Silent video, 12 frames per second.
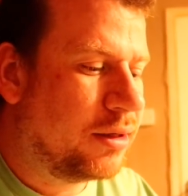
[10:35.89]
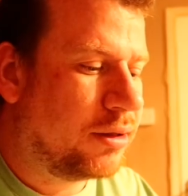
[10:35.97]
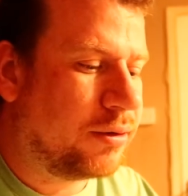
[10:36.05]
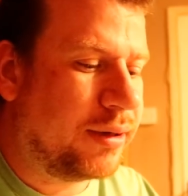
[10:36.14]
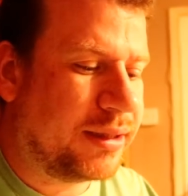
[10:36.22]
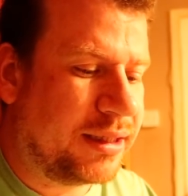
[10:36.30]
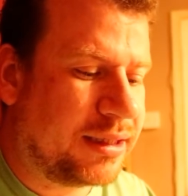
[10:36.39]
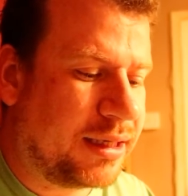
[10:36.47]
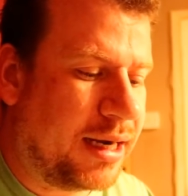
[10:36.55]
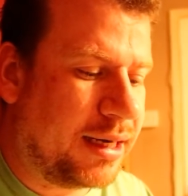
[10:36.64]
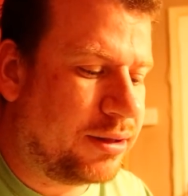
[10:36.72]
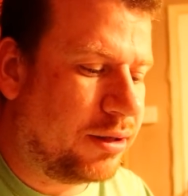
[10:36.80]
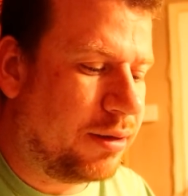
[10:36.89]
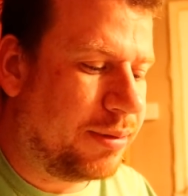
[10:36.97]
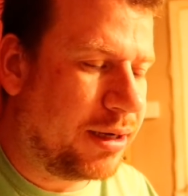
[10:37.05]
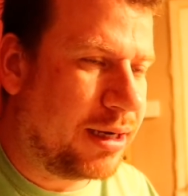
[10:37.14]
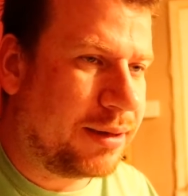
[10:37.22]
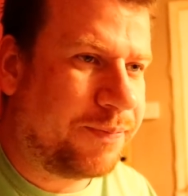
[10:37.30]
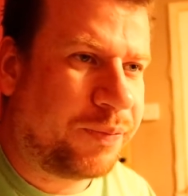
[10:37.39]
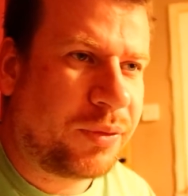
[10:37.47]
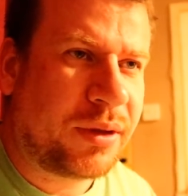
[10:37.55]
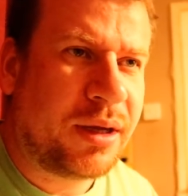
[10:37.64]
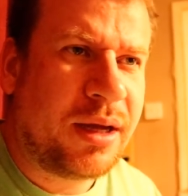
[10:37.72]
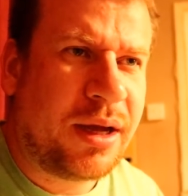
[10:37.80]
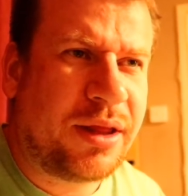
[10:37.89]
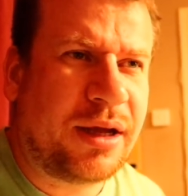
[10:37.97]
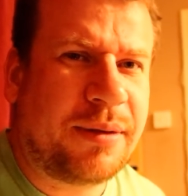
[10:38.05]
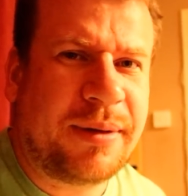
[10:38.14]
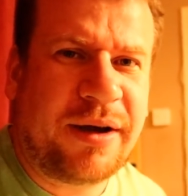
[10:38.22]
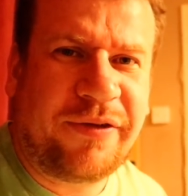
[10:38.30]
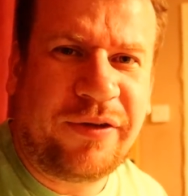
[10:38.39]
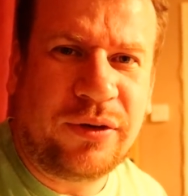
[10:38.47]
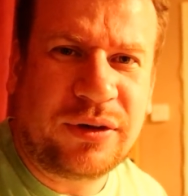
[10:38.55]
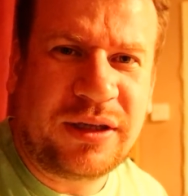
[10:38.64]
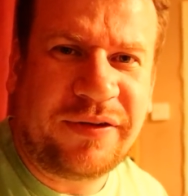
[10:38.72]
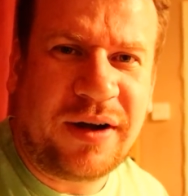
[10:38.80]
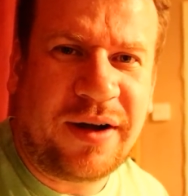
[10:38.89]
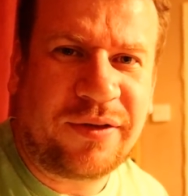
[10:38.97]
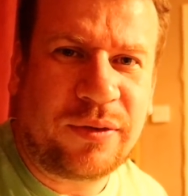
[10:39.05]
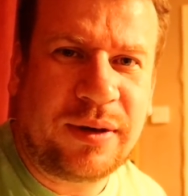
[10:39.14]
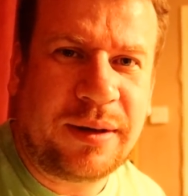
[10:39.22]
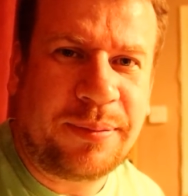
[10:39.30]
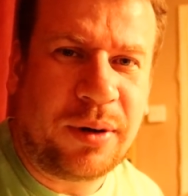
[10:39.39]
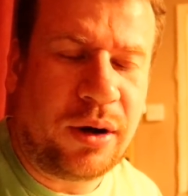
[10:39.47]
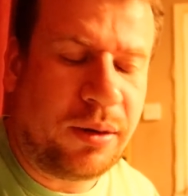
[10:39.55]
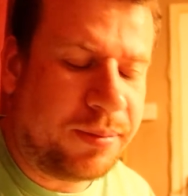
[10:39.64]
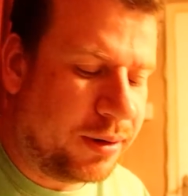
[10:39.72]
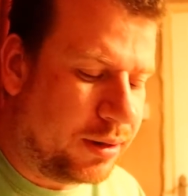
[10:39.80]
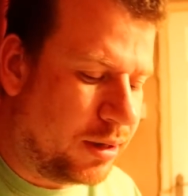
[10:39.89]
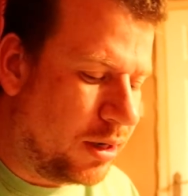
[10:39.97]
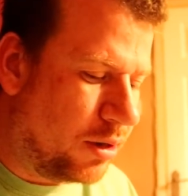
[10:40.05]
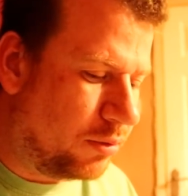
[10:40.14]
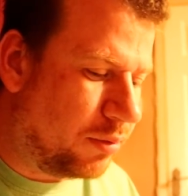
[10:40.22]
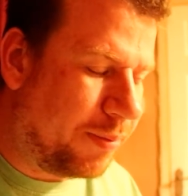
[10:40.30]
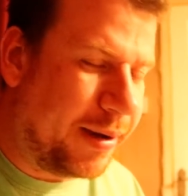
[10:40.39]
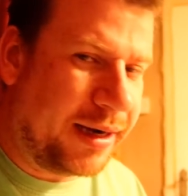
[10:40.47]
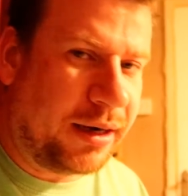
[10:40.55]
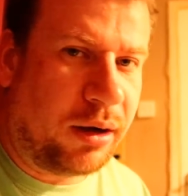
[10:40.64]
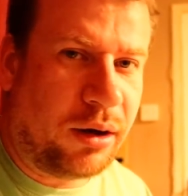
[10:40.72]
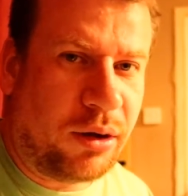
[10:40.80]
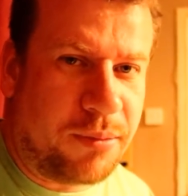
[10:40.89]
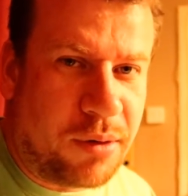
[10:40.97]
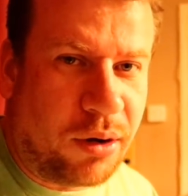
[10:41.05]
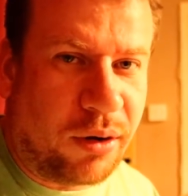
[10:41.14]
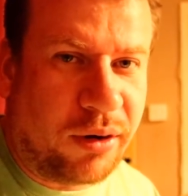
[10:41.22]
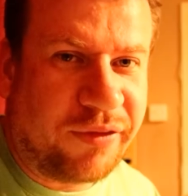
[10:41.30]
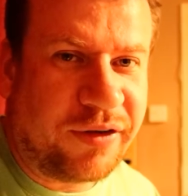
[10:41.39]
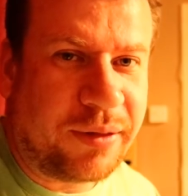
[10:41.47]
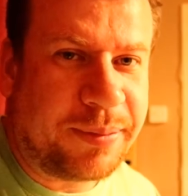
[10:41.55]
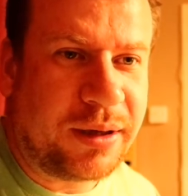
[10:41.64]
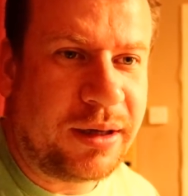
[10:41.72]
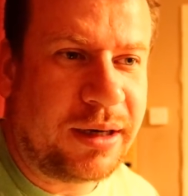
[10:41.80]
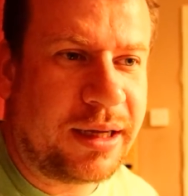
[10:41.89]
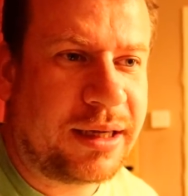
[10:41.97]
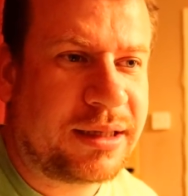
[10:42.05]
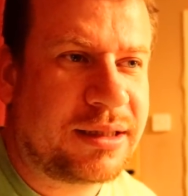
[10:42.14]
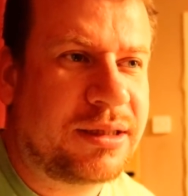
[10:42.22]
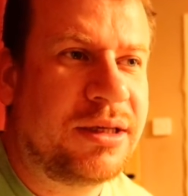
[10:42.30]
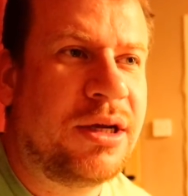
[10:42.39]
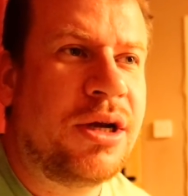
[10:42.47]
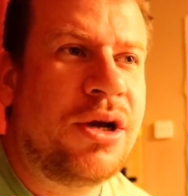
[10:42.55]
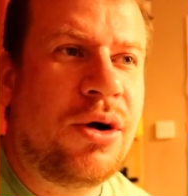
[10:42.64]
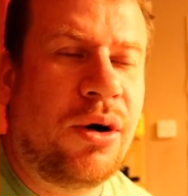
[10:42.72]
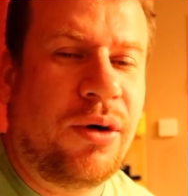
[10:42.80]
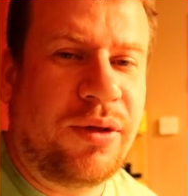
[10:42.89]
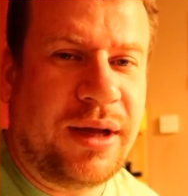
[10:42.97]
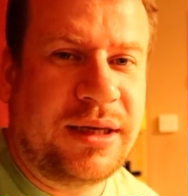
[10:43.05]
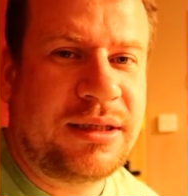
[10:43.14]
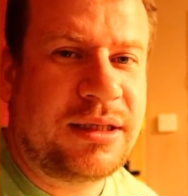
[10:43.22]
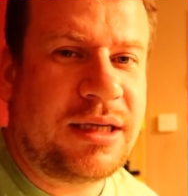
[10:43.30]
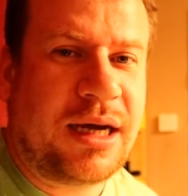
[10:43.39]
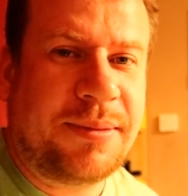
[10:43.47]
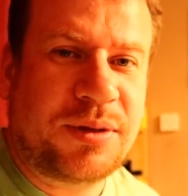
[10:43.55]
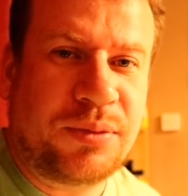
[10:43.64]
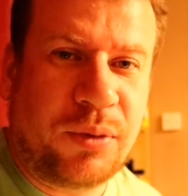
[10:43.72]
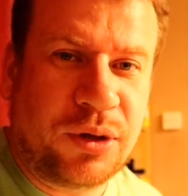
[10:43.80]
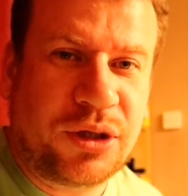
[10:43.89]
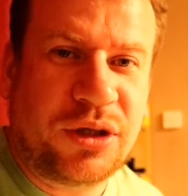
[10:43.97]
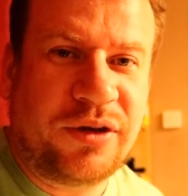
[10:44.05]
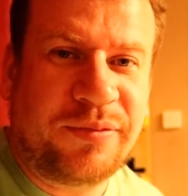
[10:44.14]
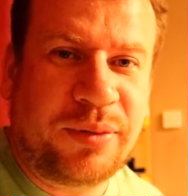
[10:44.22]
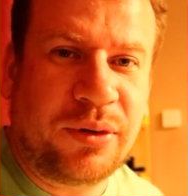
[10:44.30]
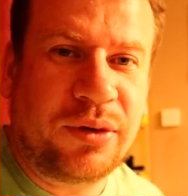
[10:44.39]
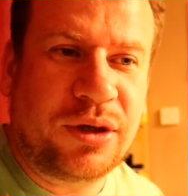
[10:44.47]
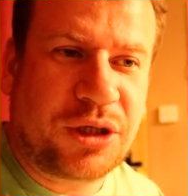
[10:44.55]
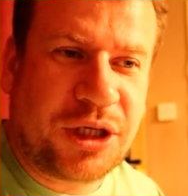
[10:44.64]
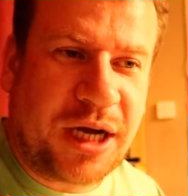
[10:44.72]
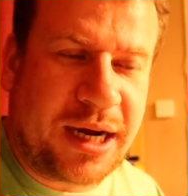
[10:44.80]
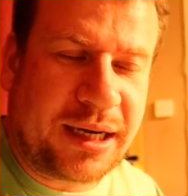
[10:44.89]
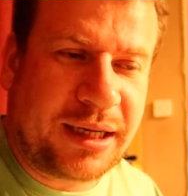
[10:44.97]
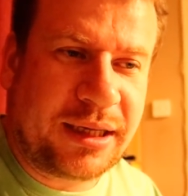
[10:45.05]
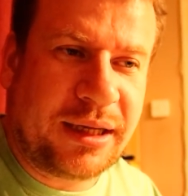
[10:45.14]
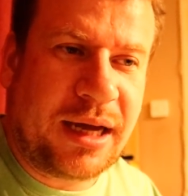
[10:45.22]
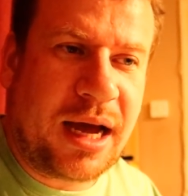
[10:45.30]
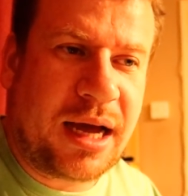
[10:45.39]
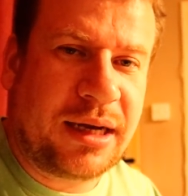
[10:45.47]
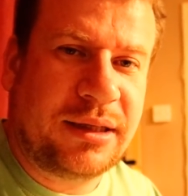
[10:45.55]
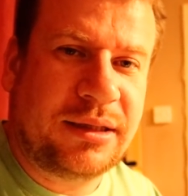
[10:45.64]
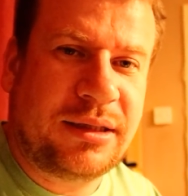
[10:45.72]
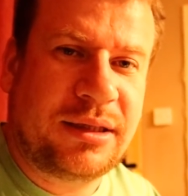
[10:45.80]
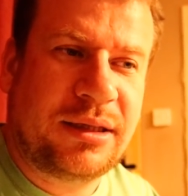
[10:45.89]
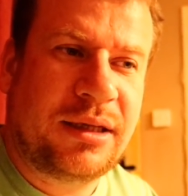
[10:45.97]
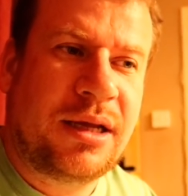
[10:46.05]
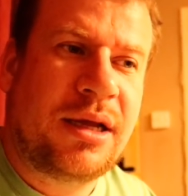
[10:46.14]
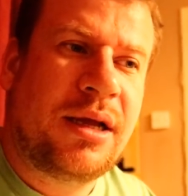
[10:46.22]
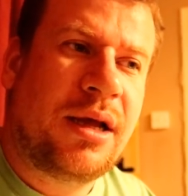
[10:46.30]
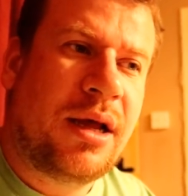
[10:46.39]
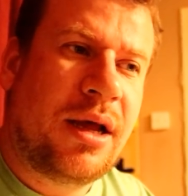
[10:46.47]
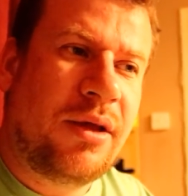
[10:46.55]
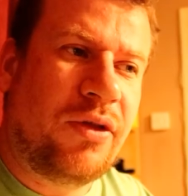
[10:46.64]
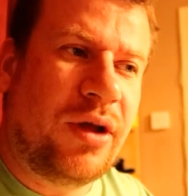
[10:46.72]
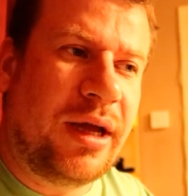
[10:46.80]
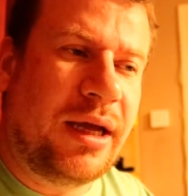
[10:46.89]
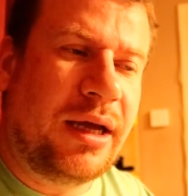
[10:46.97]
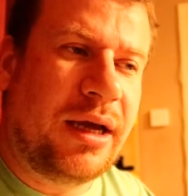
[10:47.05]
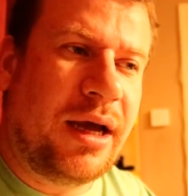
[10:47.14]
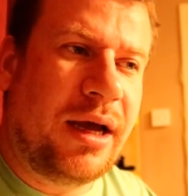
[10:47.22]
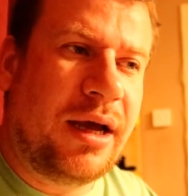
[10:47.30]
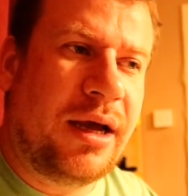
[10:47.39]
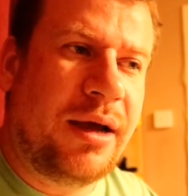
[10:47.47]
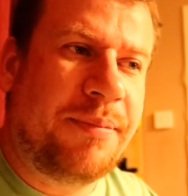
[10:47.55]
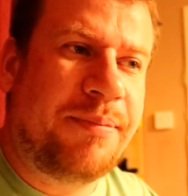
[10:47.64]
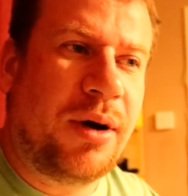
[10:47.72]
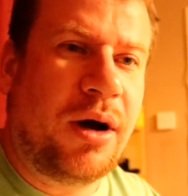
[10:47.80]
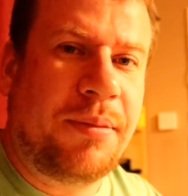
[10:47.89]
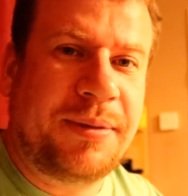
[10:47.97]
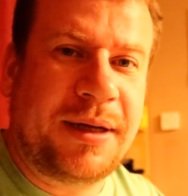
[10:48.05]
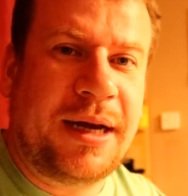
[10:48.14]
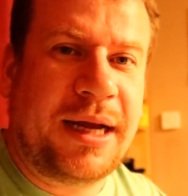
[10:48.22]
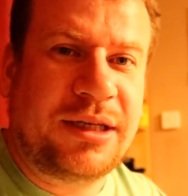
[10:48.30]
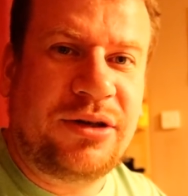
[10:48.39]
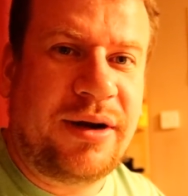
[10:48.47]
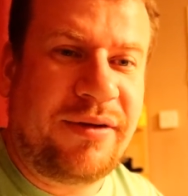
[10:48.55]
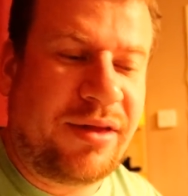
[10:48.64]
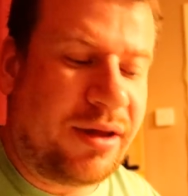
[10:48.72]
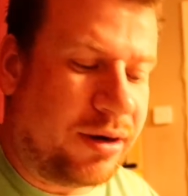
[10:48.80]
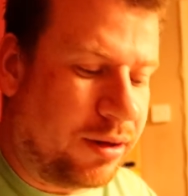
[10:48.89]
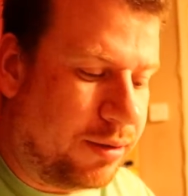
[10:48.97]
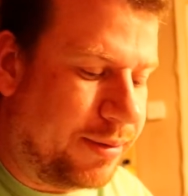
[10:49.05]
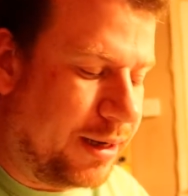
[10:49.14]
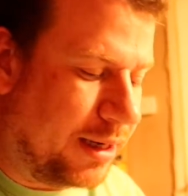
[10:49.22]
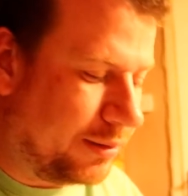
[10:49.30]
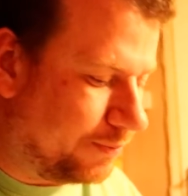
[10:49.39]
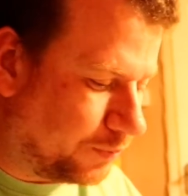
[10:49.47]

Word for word: Quick disconnect on the back. I think about 45 quid a pop. Be paying a lot more for the Perlicks or the intertaps once you've put the shank and the uh, barb connector and everything on the back.